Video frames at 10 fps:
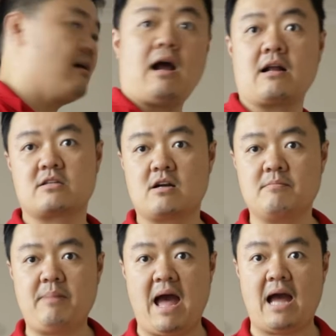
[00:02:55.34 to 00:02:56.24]
and
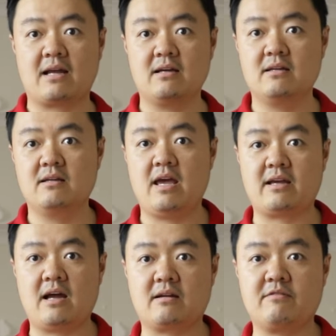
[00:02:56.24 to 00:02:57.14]
turn back, it
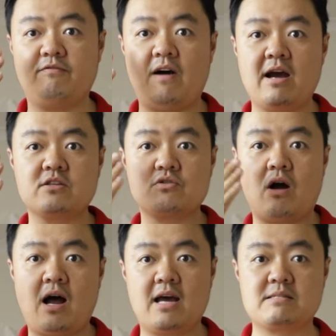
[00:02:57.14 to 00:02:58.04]
can find
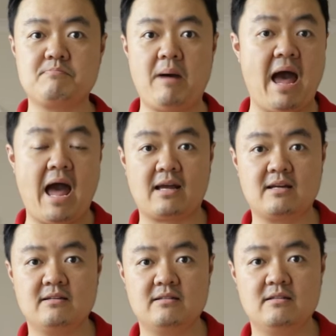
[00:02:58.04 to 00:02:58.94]
your eyes
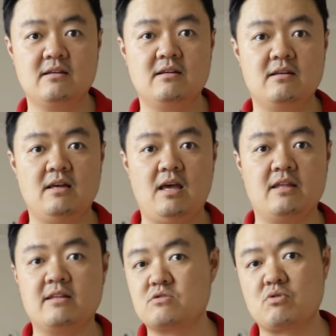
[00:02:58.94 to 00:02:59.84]
back.
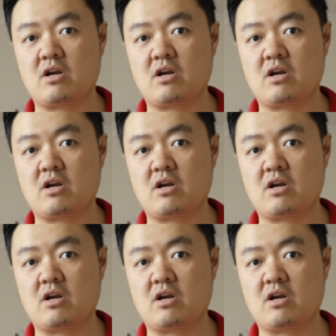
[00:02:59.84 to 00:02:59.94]
In this